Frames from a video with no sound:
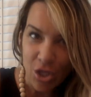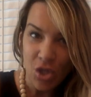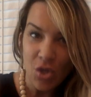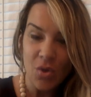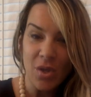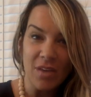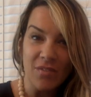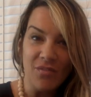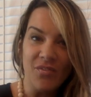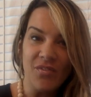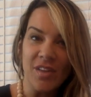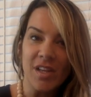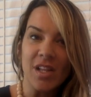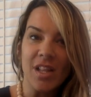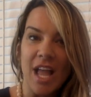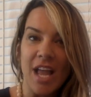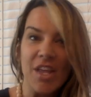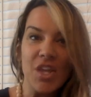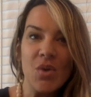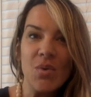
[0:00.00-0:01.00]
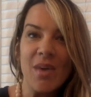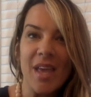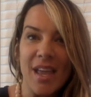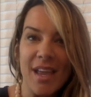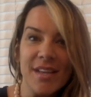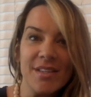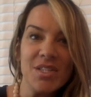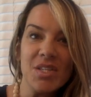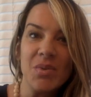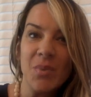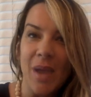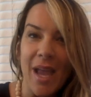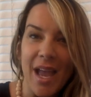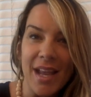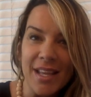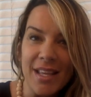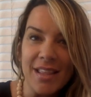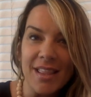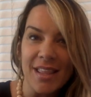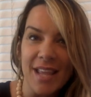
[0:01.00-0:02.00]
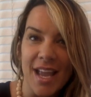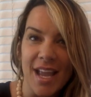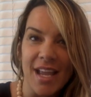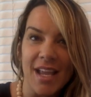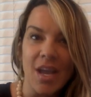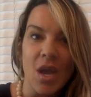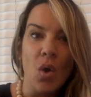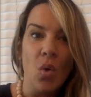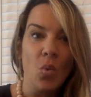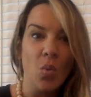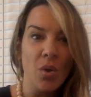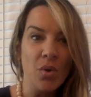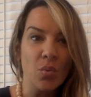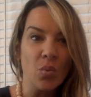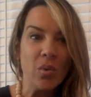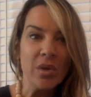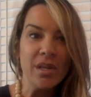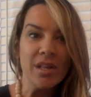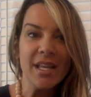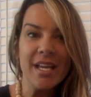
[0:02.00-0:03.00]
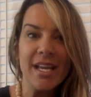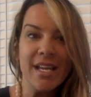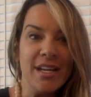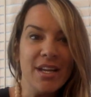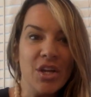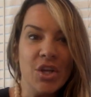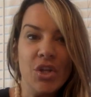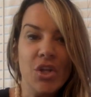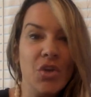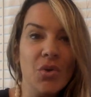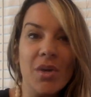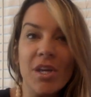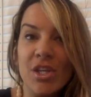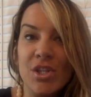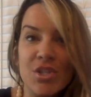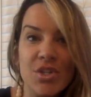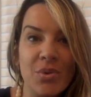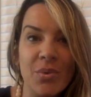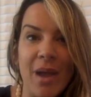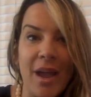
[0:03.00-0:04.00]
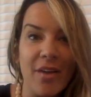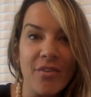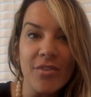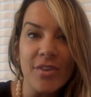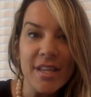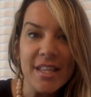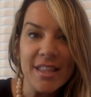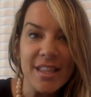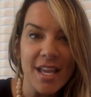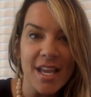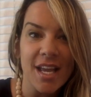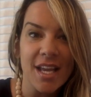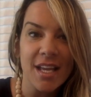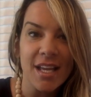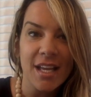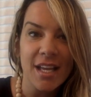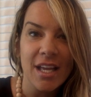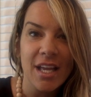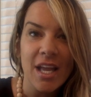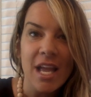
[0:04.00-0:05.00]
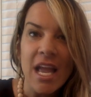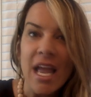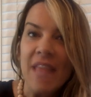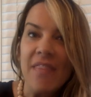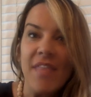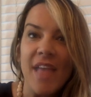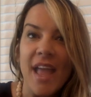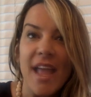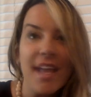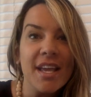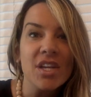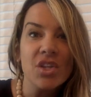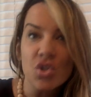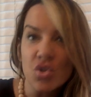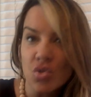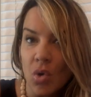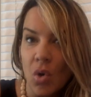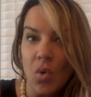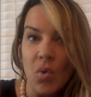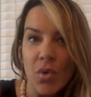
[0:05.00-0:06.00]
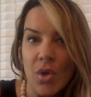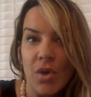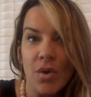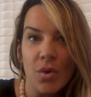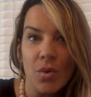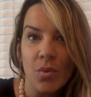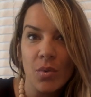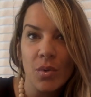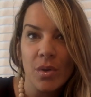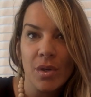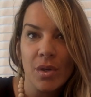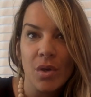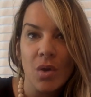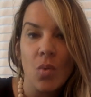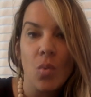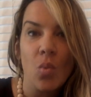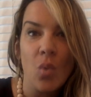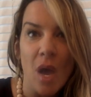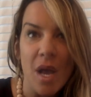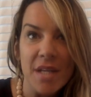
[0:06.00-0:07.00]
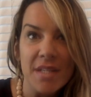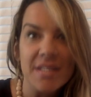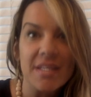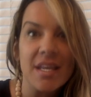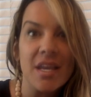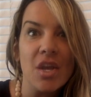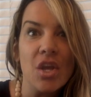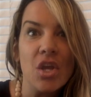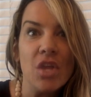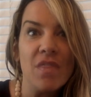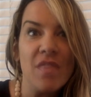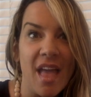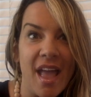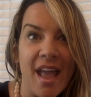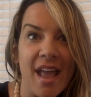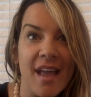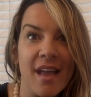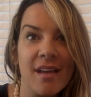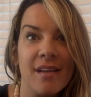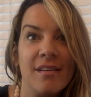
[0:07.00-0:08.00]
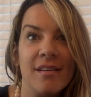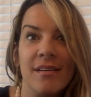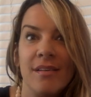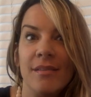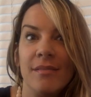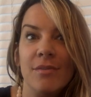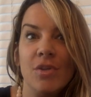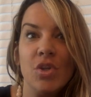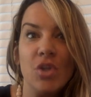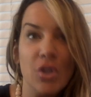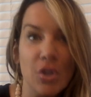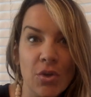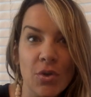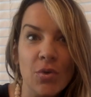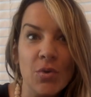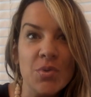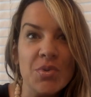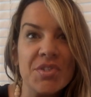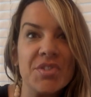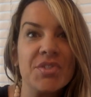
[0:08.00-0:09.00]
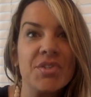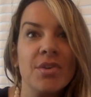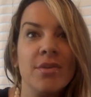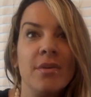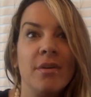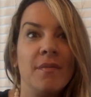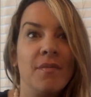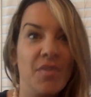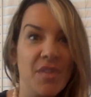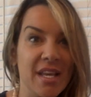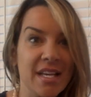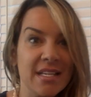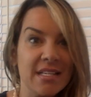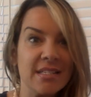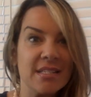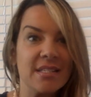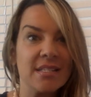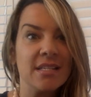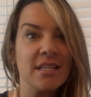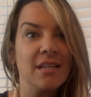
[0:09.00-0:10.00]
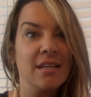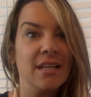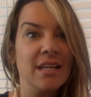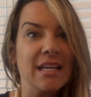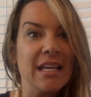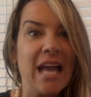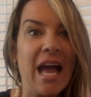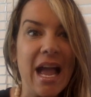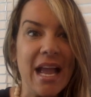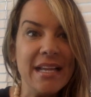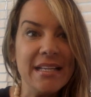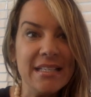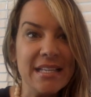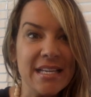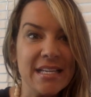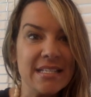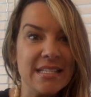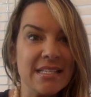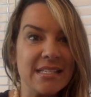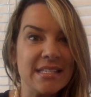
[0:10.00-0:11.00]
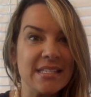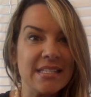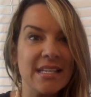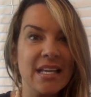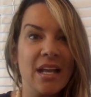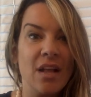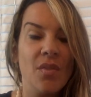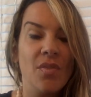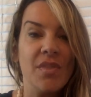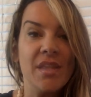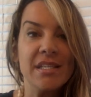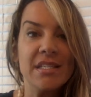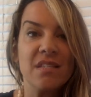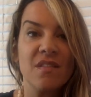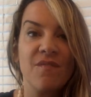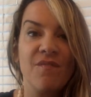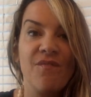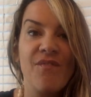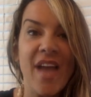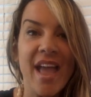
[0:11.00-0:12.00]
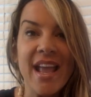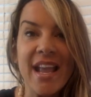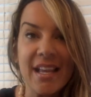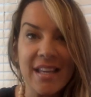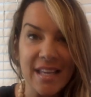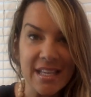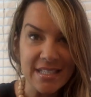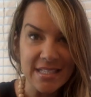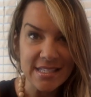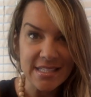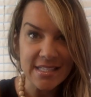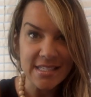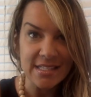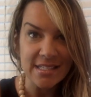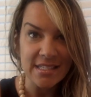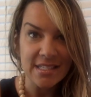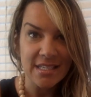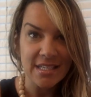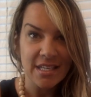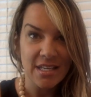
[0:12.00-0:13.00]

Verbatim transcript: You can feel like you can't do anything when really you can do everything. They control you once they use this kindness, this fakeness